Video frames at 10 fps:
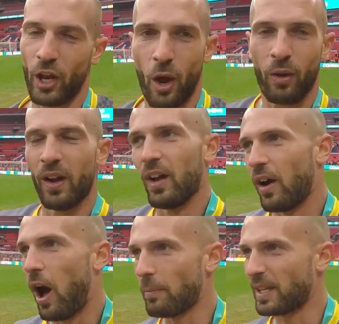I know
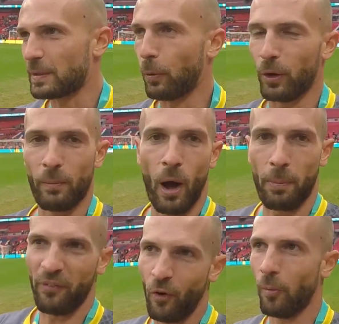I'm disappointed in my
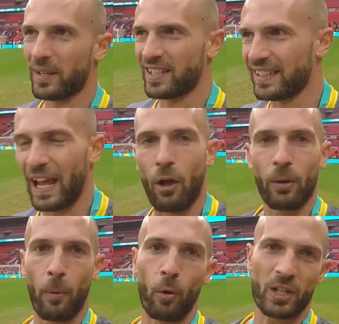performance, didn't get
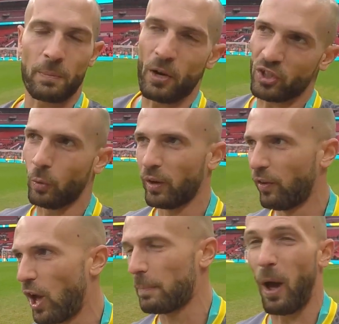on the ball as much as I would
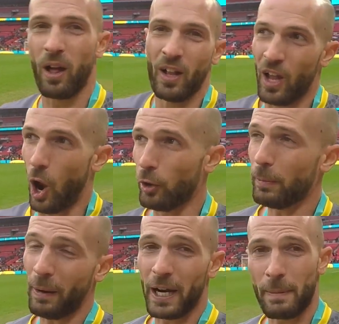have liked, but I
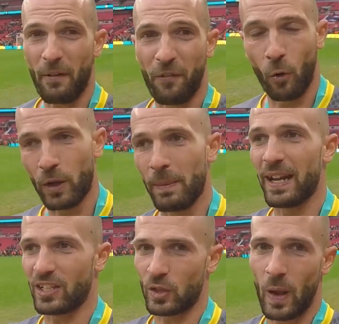only played about 40
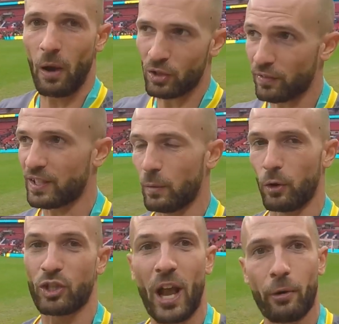minutes as well, because obviously
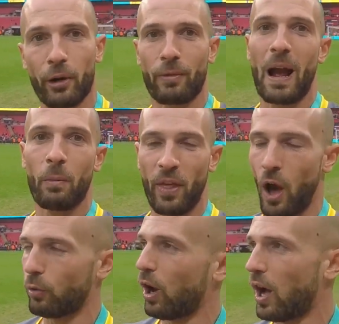we were sharing it around with
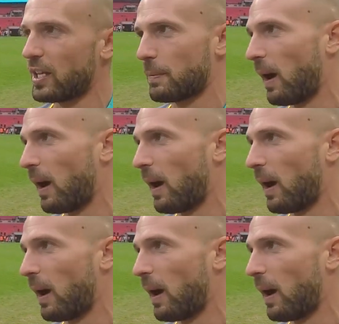the whole guys.